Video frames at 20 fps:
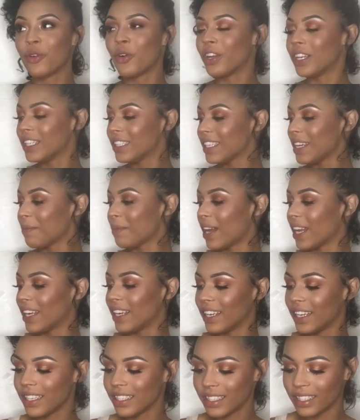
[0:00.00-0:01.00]
I'm going to take my
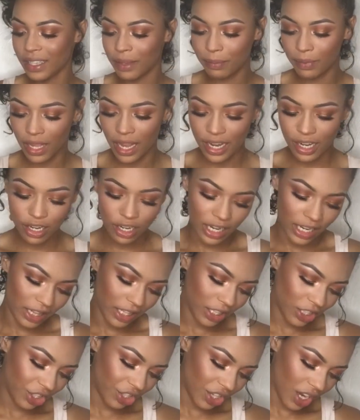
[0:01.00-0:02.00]
NYX lip liner
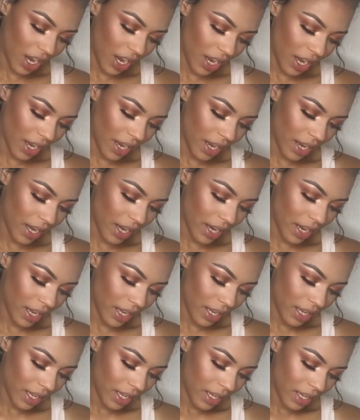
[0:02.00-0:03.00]
in the shade
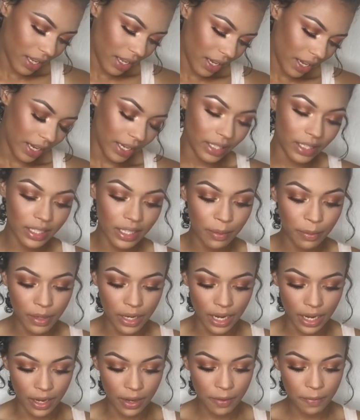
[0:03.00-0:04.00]

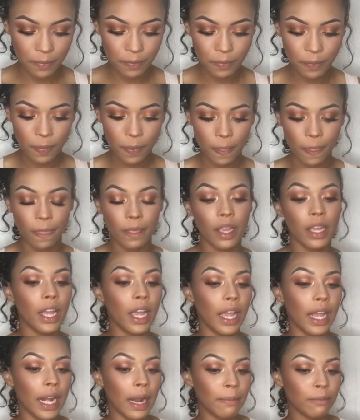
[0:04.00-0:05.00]
Intimidate.
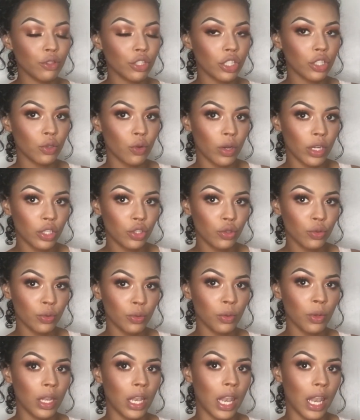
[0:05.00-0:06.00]
And I'm just going to
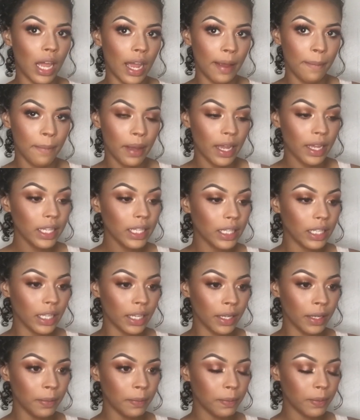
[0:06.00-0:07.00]
line my
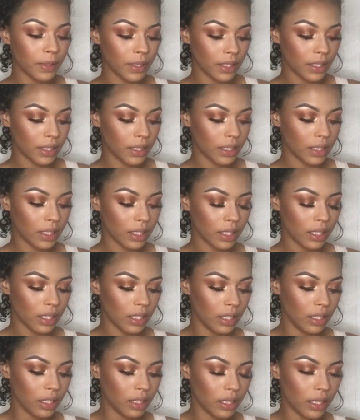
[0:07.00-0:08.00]
lips.
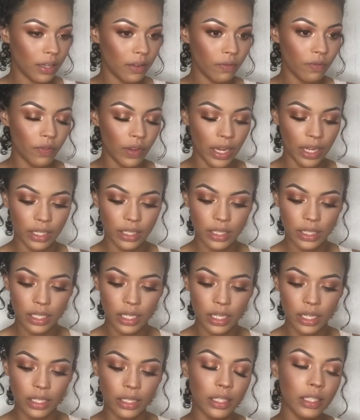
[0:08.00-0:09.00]
Nothing
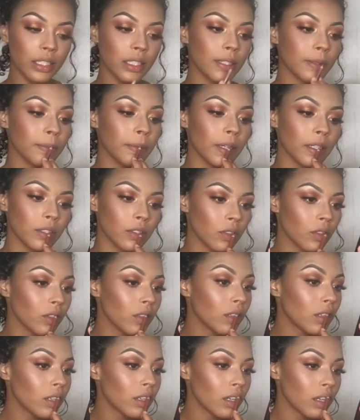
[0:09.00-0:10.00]
fancy, nothing
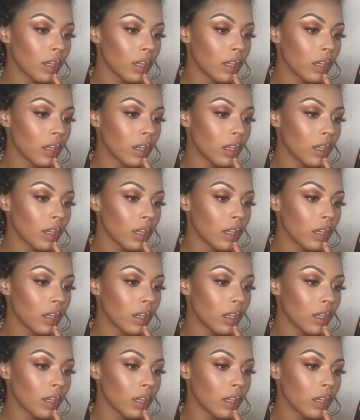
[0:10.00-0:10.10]
special.